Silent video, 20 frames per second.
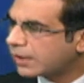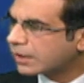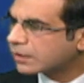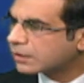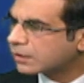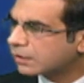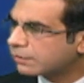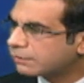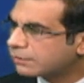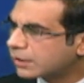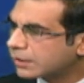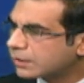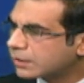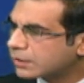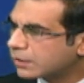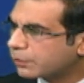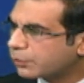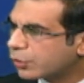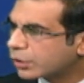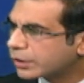if there is a
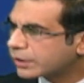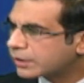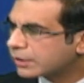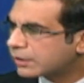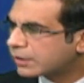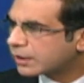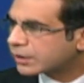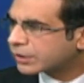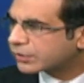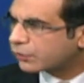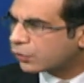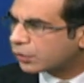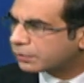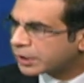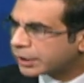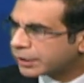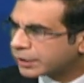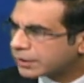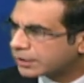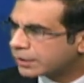policy that is formulated
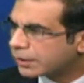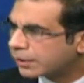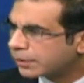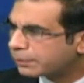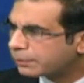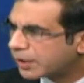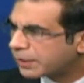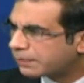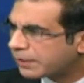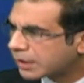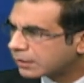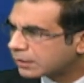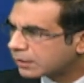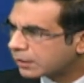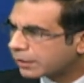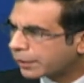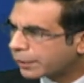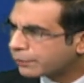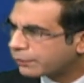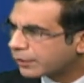and implemented in
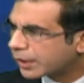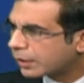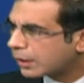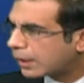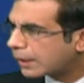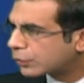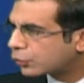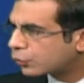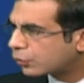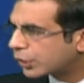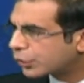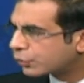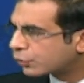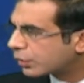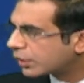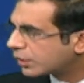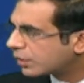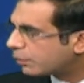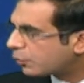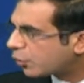regard to controlling the
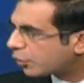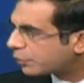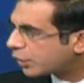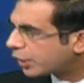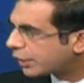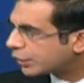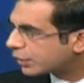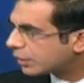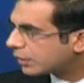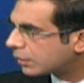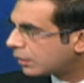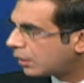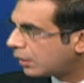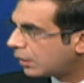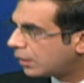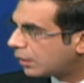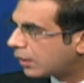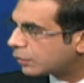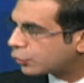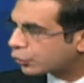population, so
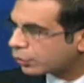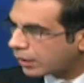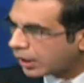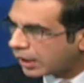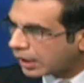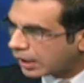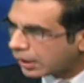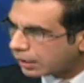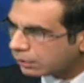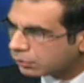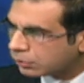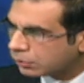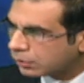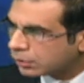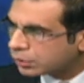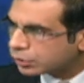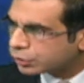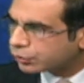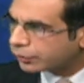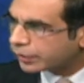how to
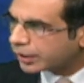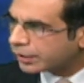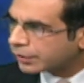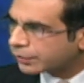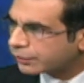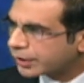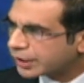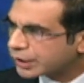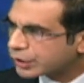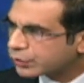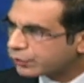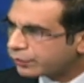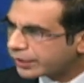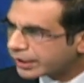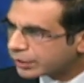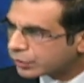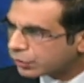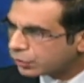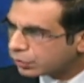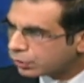increase, where to
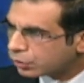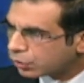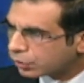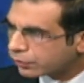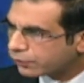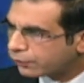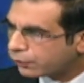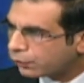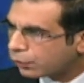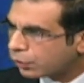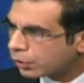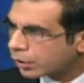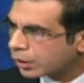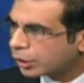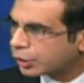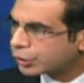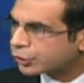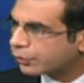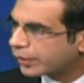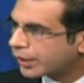look for to
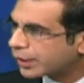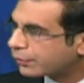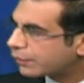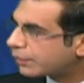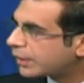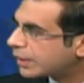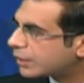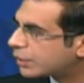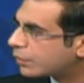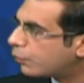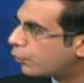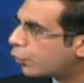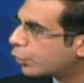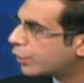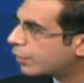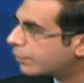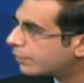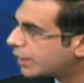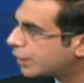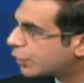increase the water
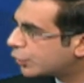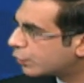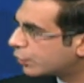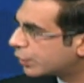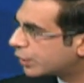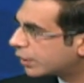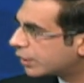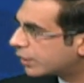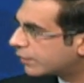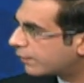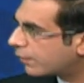resources from?